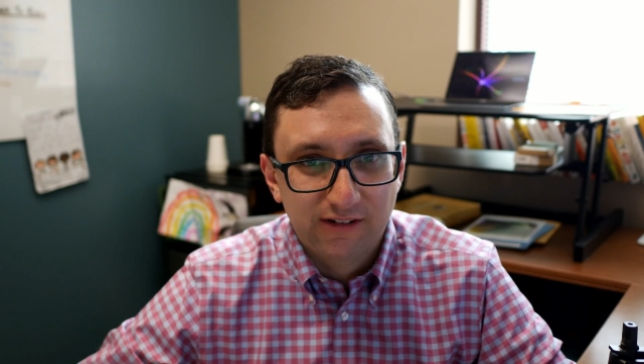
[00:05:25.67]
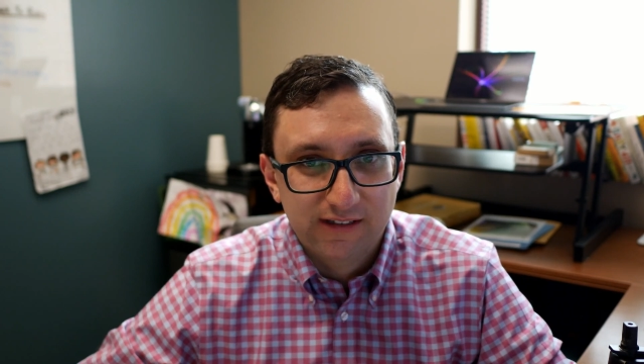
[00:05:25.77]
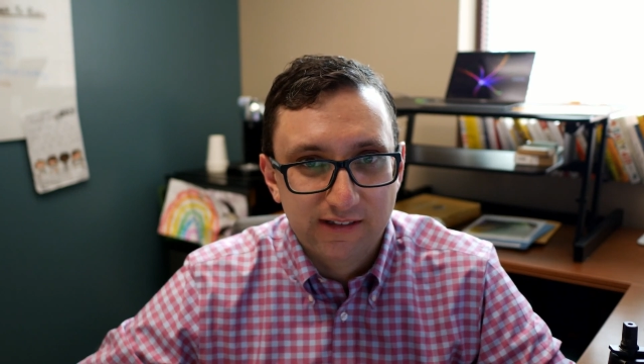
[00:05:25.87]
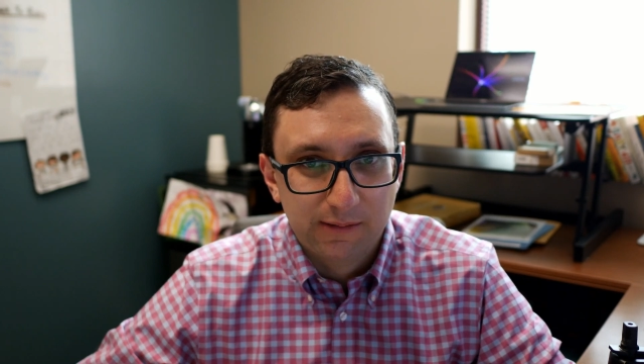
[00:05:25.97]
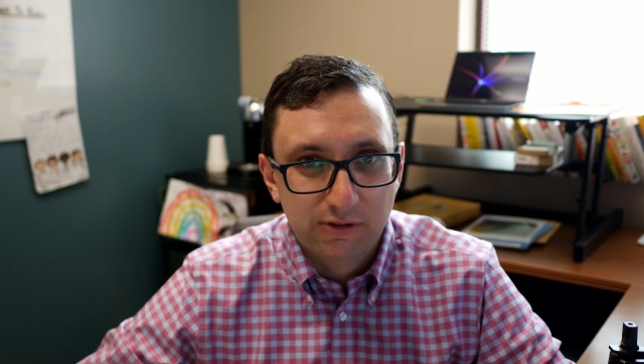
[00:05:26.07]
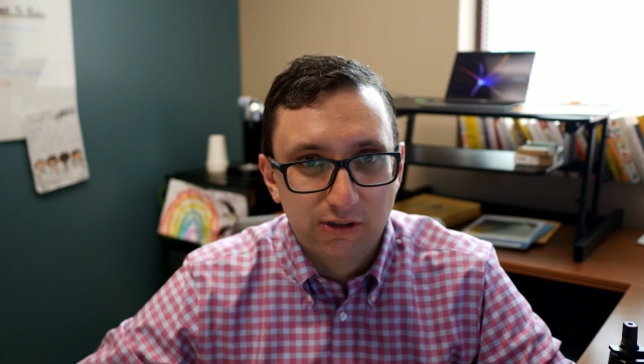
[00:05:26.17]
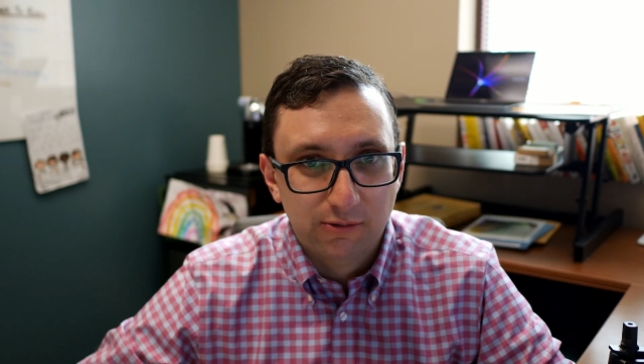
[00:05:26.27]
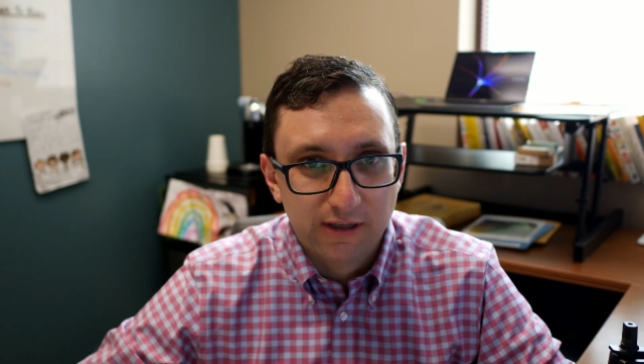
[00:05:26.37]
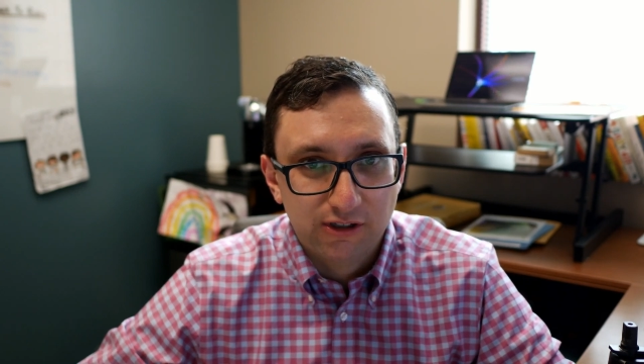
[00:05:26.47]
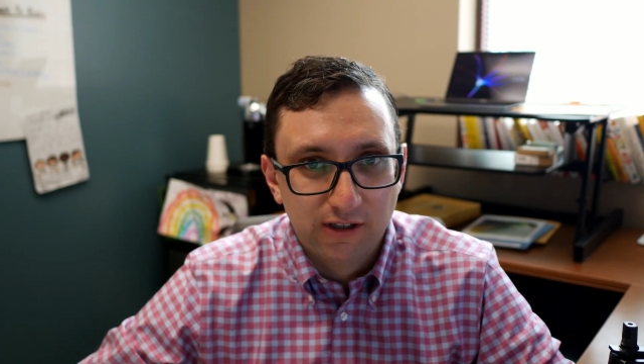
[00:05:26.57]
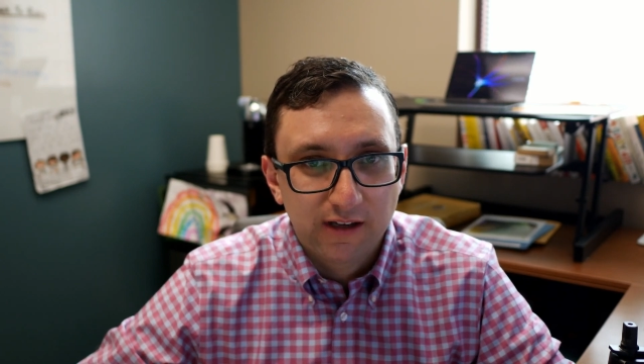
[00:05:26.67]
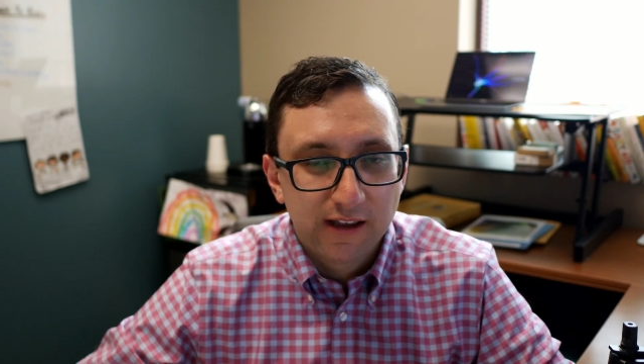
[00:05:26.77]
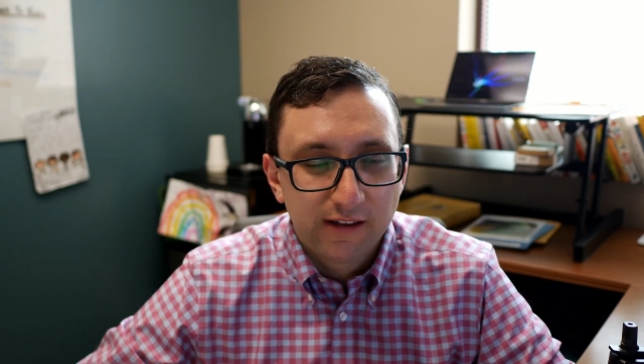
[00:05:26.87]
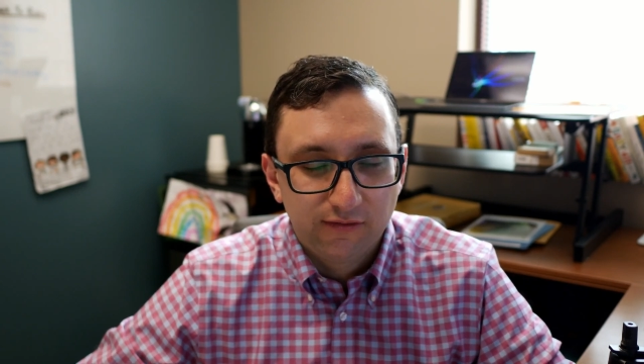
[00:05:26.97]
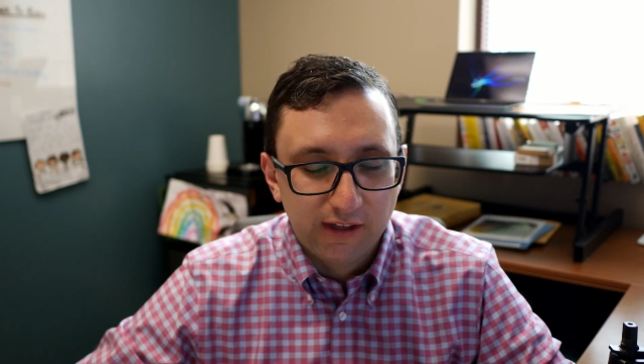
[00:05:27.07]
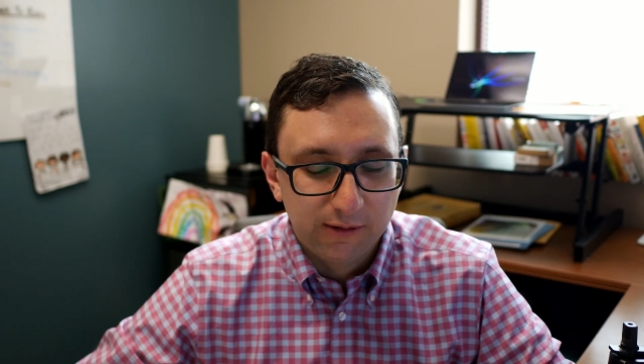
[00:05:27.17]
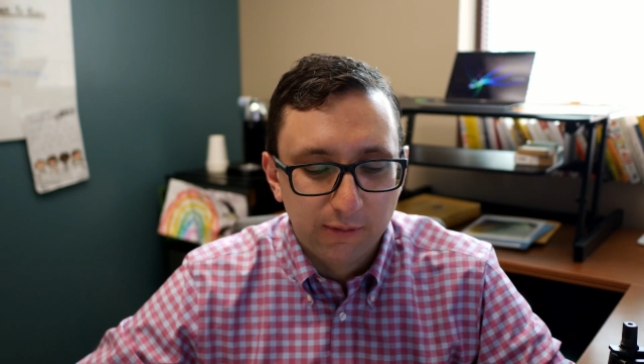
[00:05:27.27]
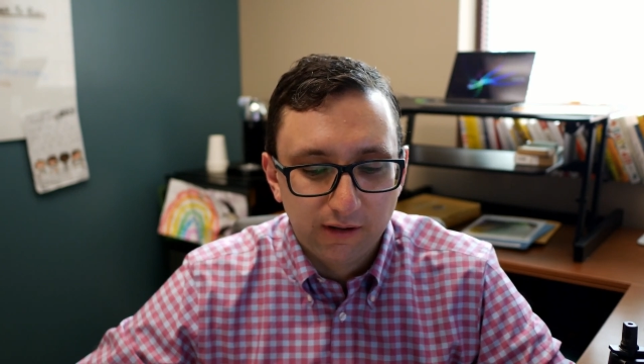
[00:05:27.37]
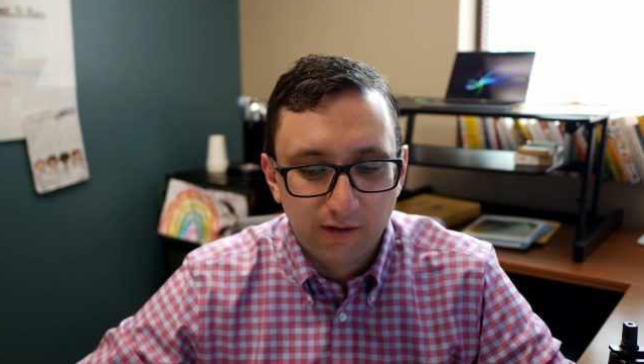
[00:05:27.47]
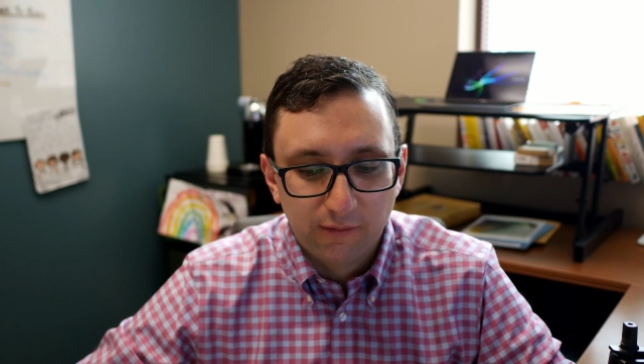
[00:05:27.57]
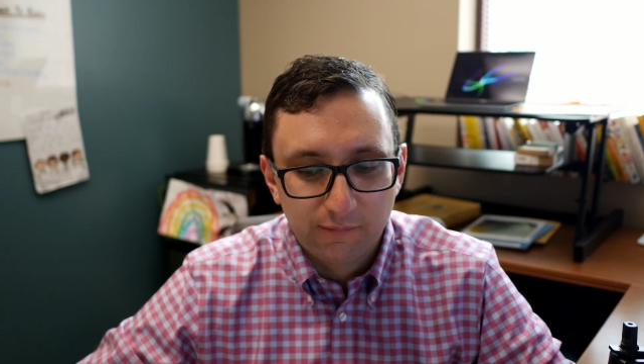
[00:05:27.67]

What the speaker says: down in the same situation. They